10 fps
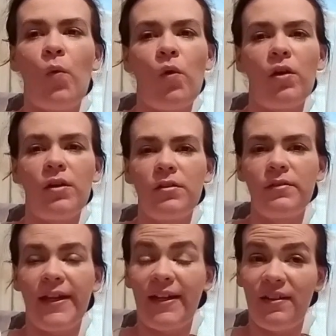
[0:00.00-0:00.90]
4,
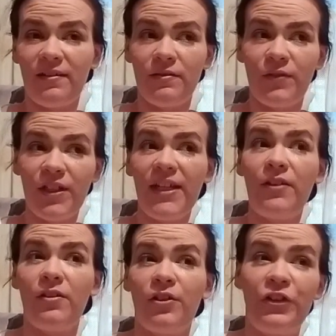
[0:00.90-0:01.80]
like,
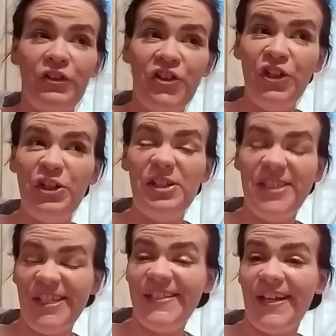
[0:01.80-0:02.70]
really
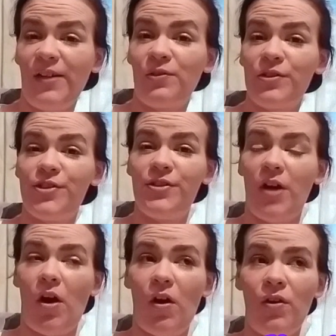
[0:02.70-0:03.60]
good detailed
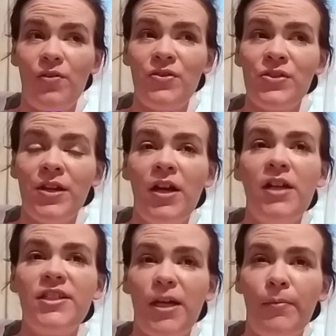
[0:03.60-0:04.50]
dolls.
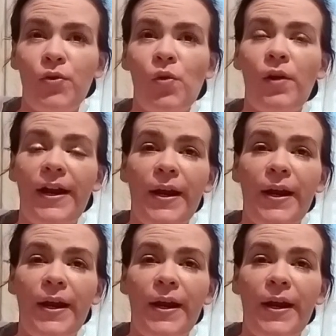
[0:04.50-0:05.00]
Dumbledore,